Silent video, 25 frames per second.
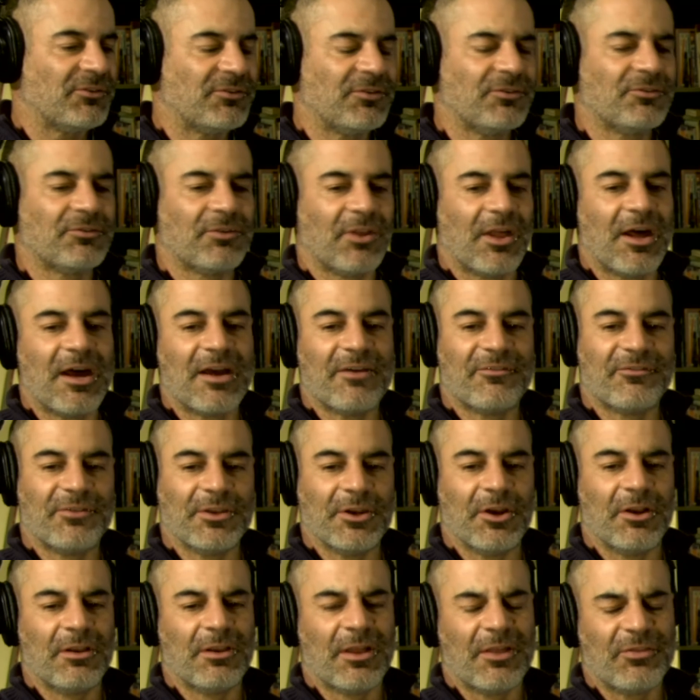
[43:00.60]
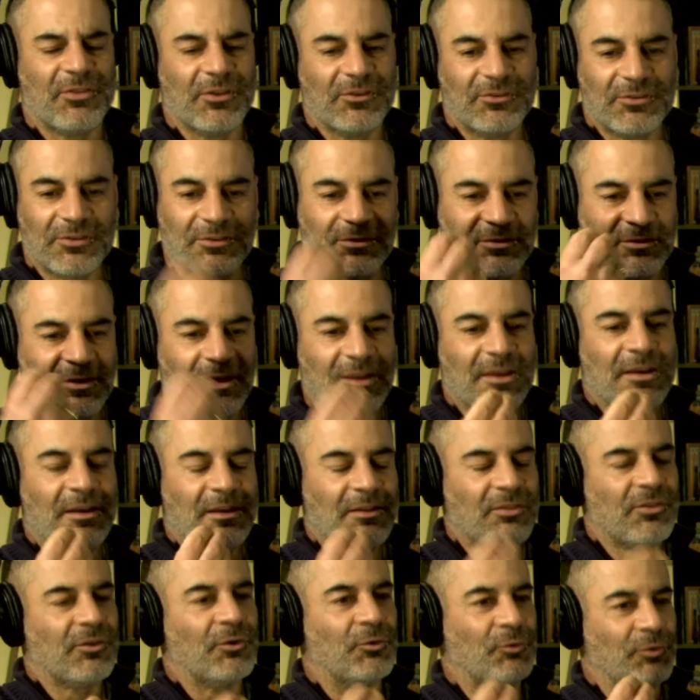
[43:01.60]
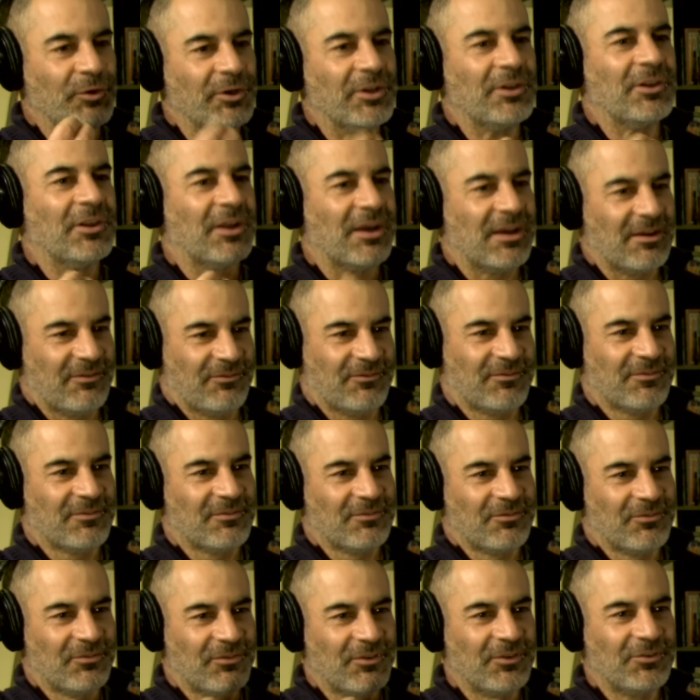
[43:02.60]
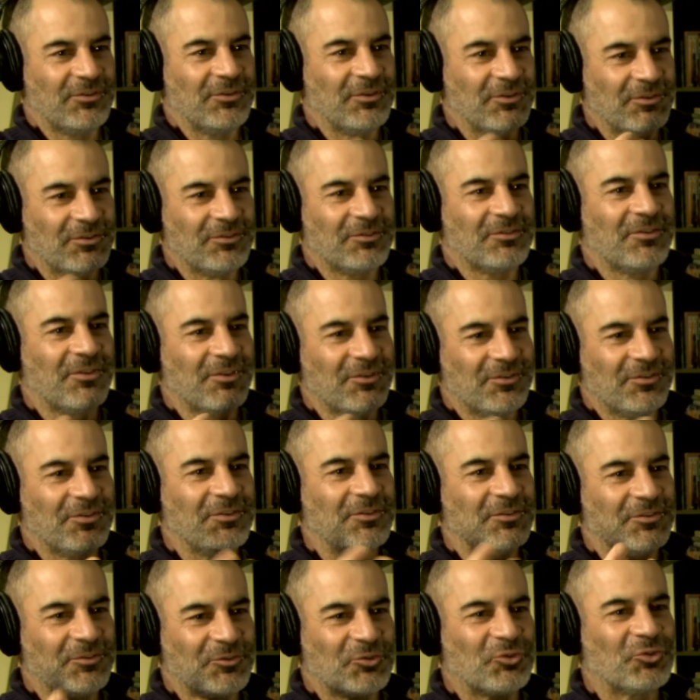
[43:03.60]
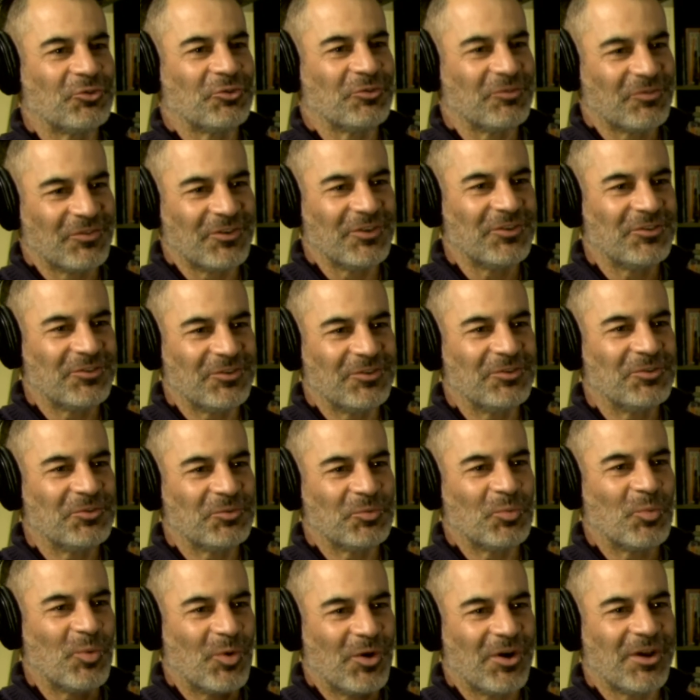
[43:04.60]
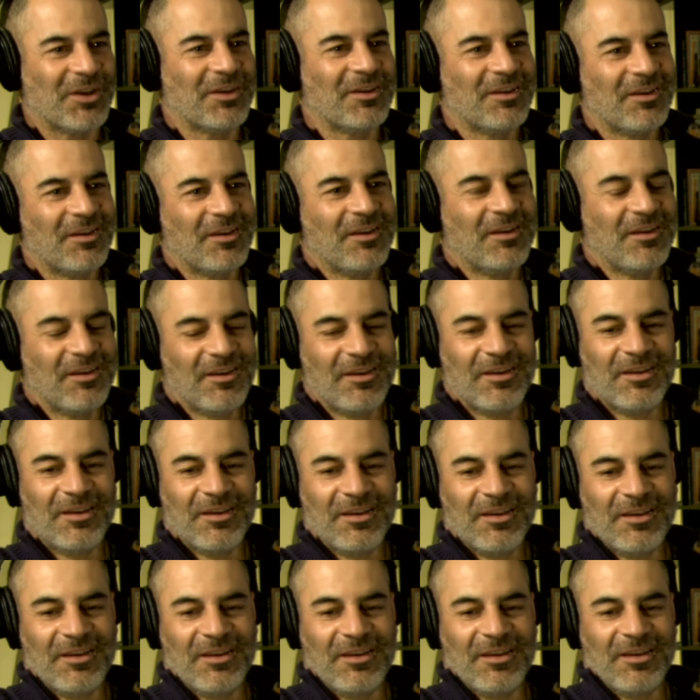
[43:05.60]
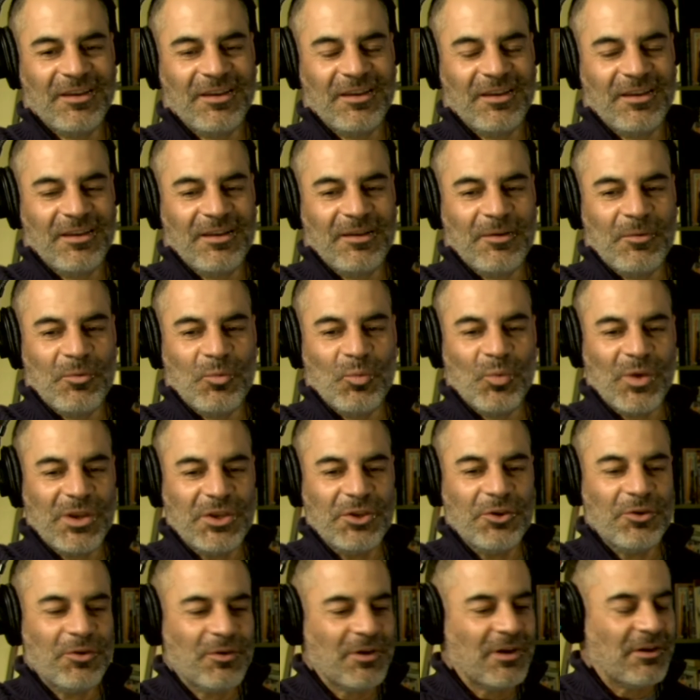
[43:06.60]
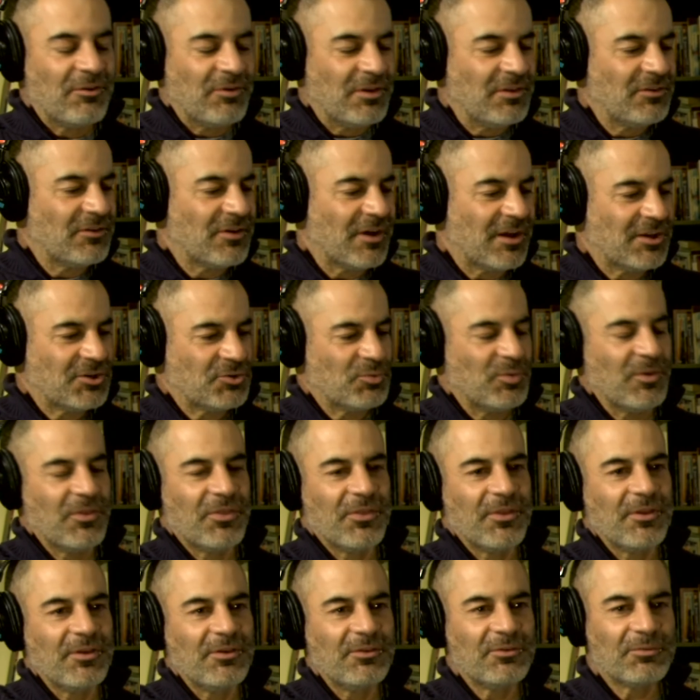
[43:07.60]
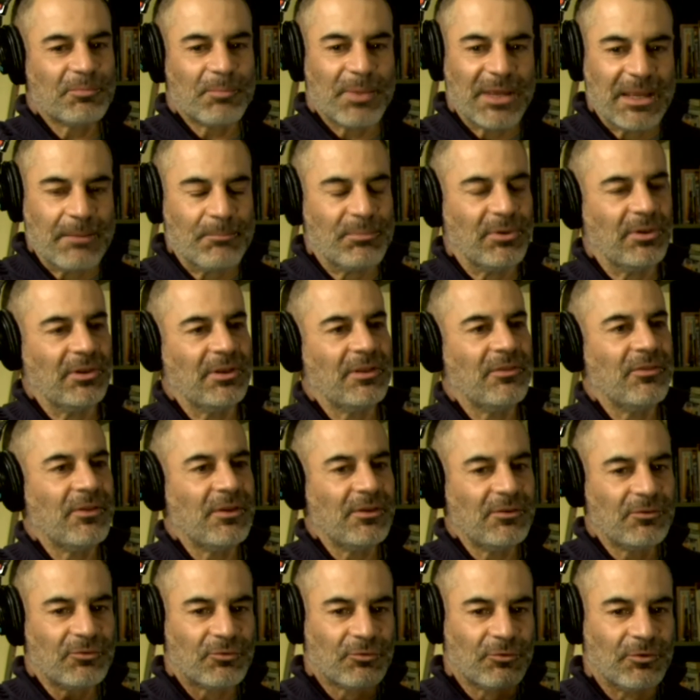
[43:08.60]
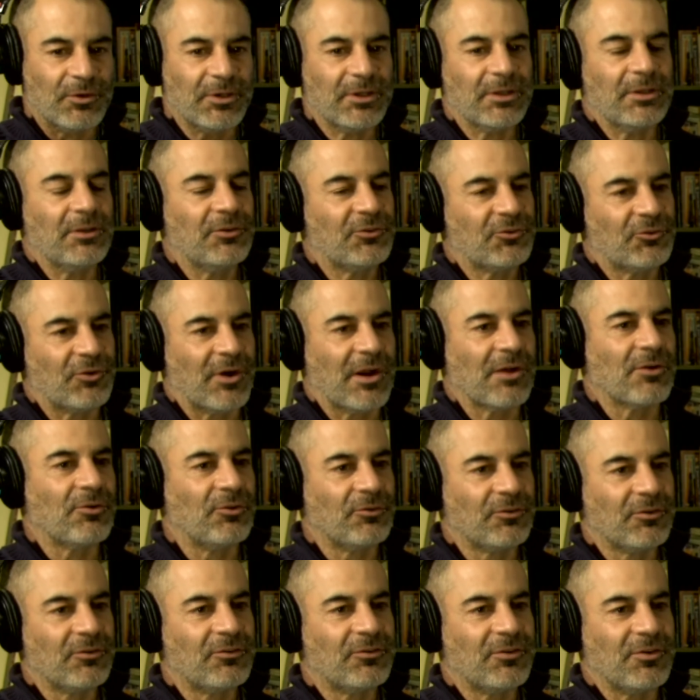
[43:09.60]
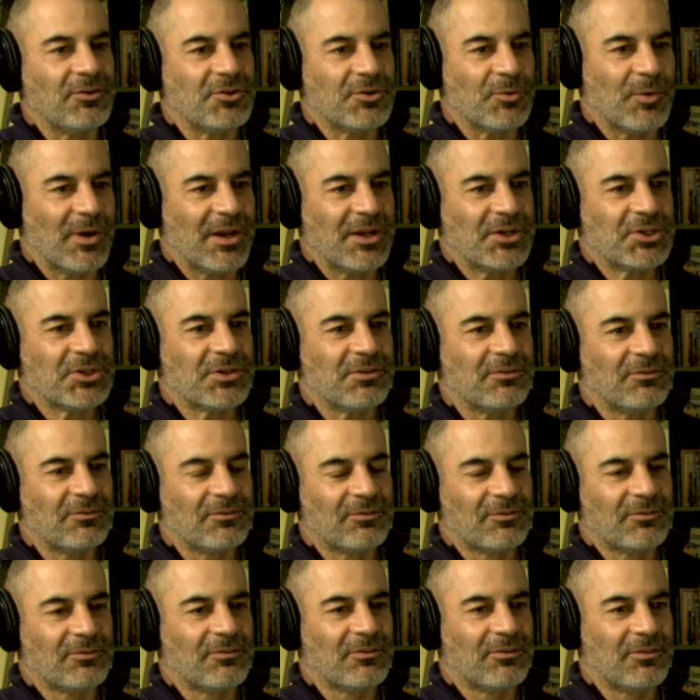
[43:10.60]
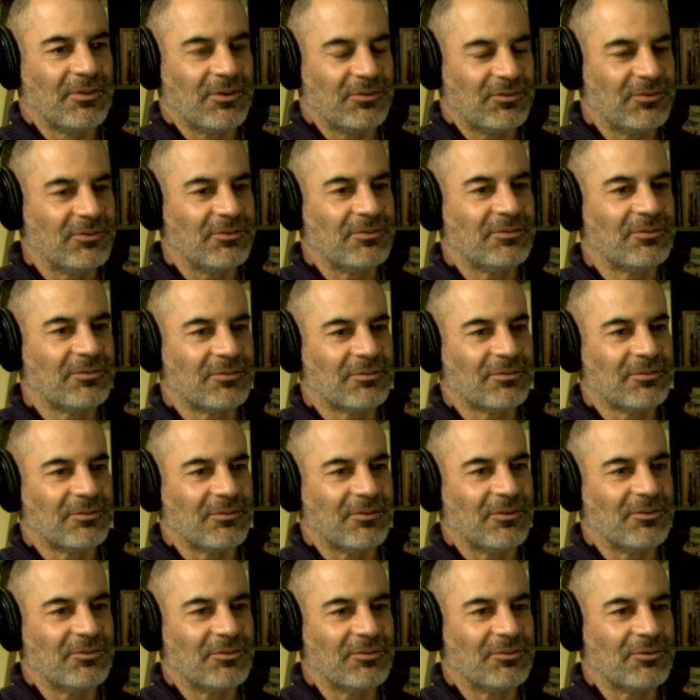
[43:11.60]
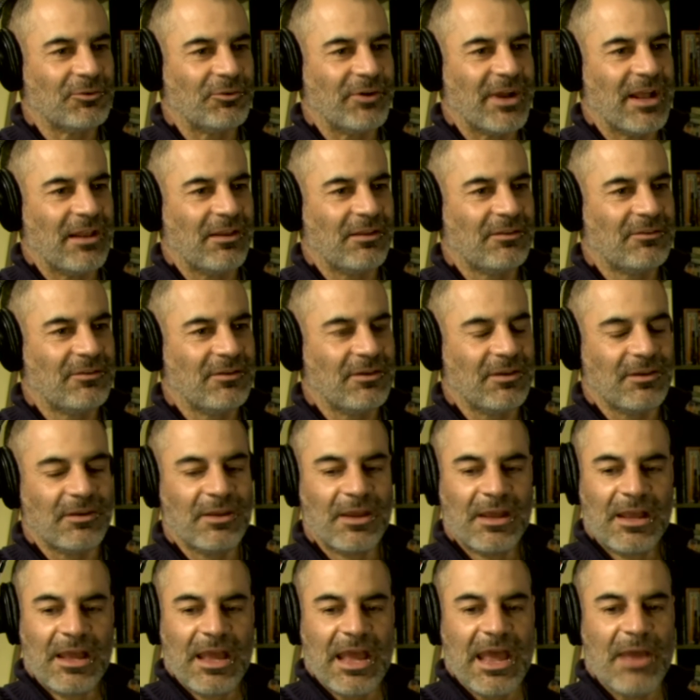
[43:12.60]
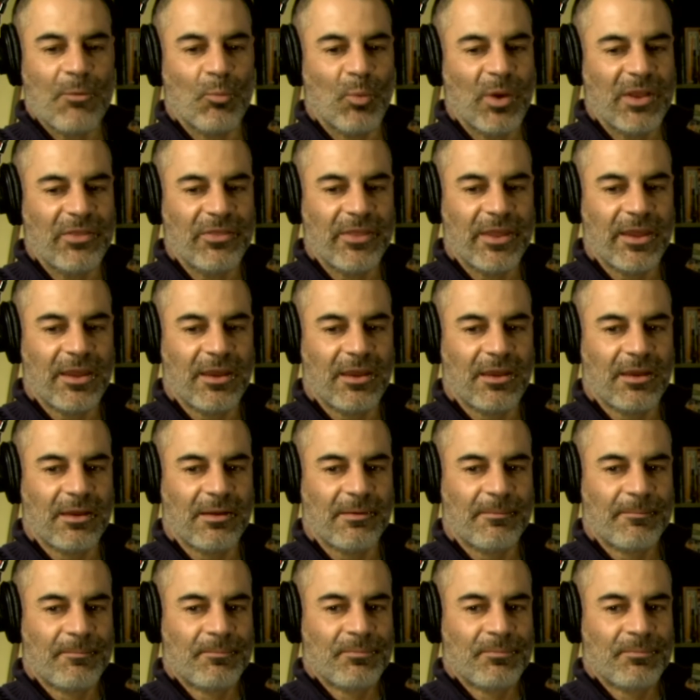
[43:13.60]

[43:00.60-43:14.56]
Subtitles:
is life, like this is the real life. This is what, when you are in touch with these people in these real struggles and situations, this is a reality. And when they're